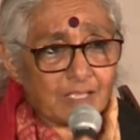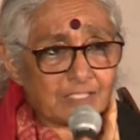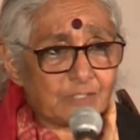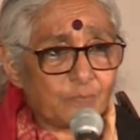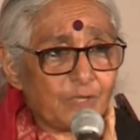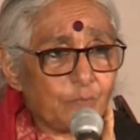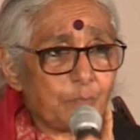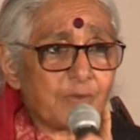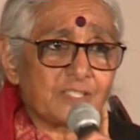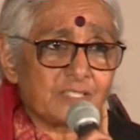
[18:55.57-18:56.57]
us when we
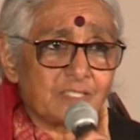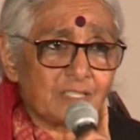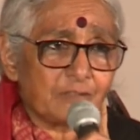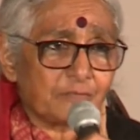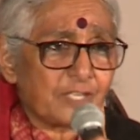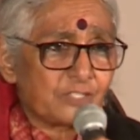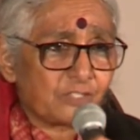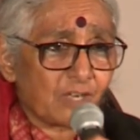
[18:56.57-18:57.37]
presented the first